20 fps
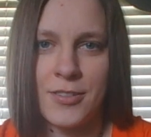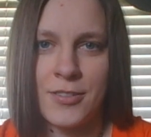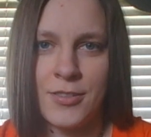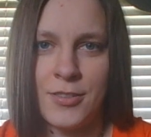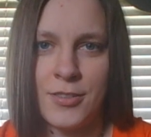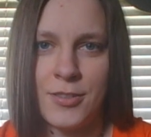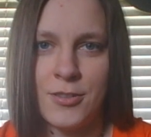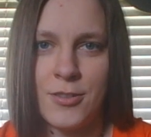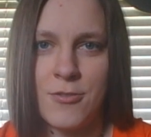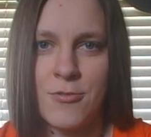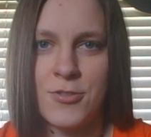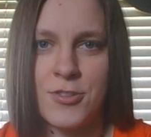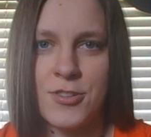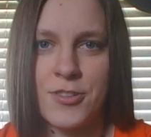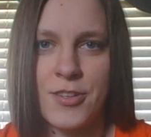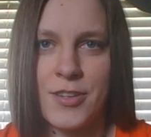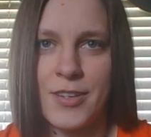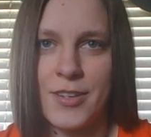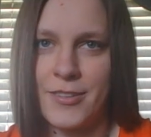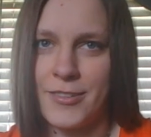You don't just,
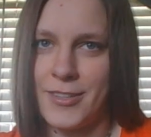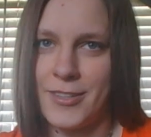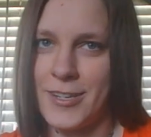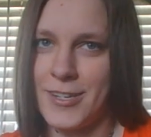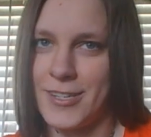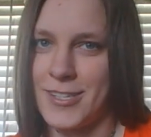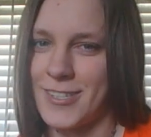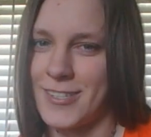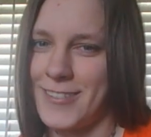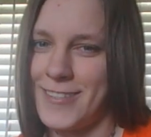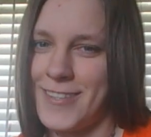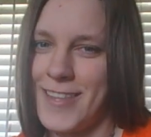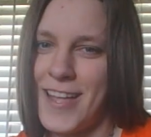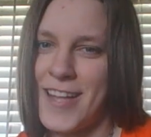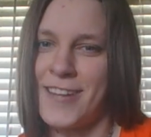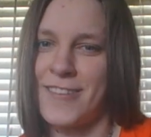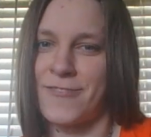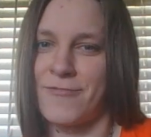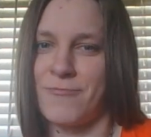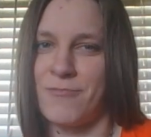like, here's
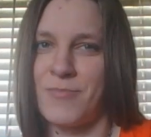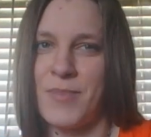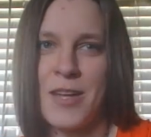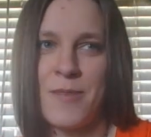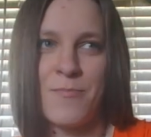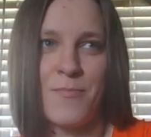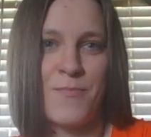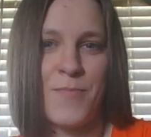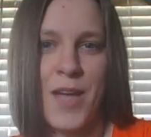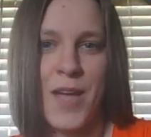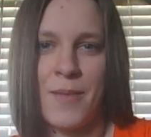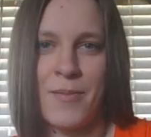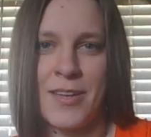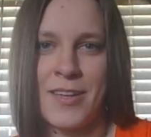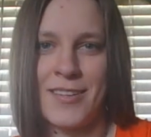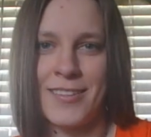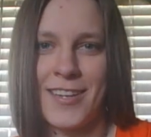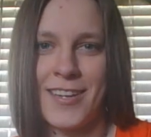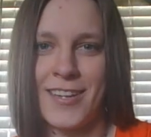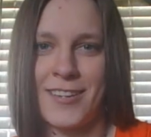love, my
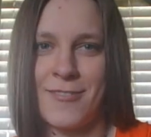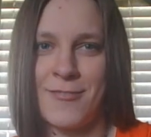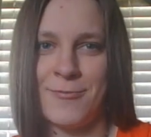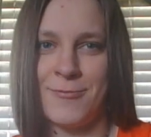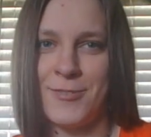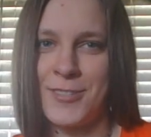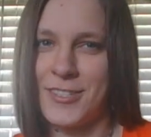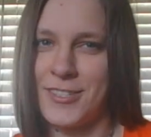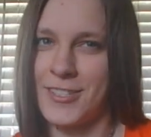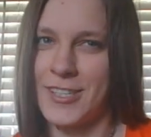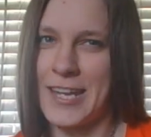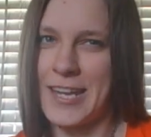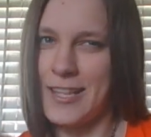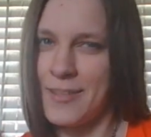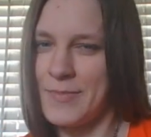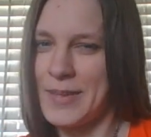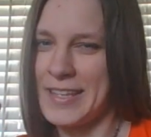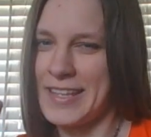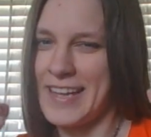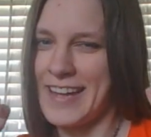baby, like, you know, just
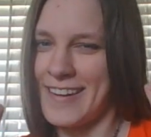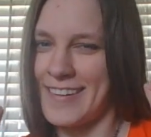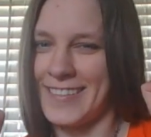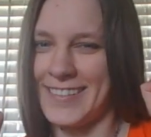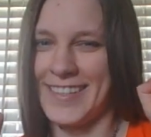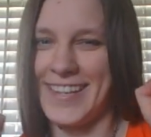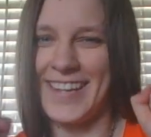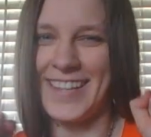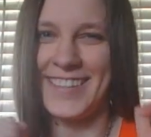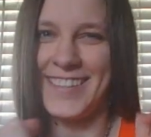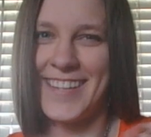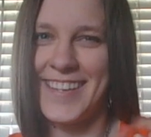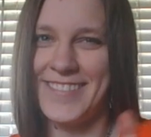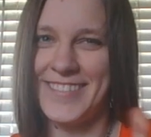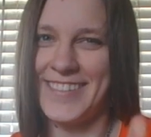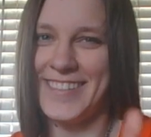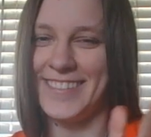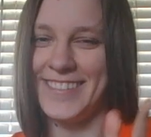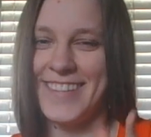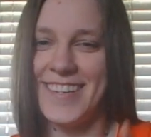kill me now, I love
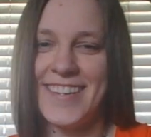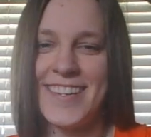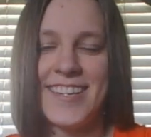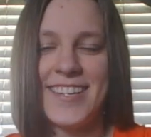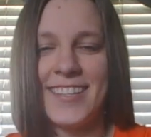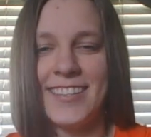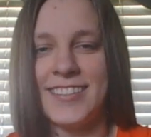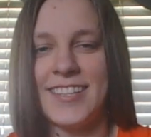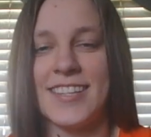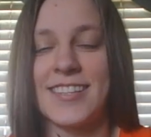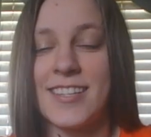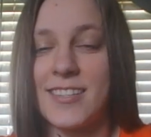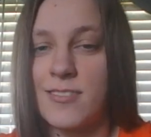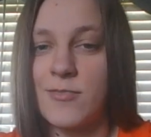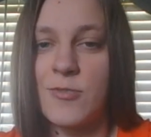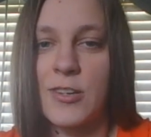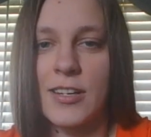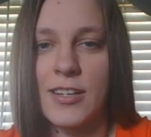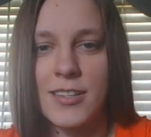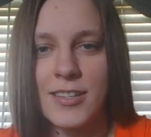you. That
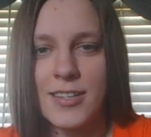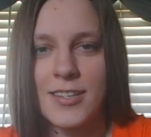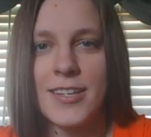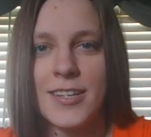doesn't work.